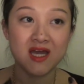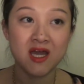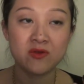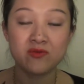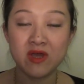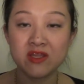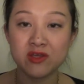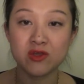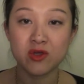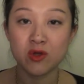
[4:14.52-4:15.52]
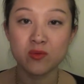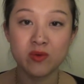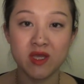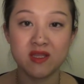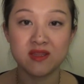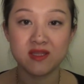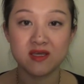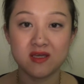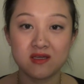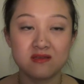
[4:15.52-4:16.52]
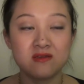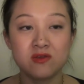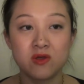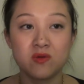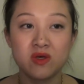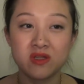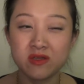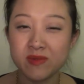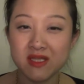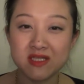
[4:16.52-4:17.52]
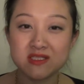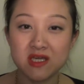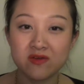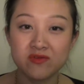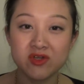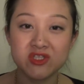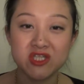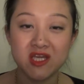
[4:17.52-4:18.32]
would rather go with a little bit less coverage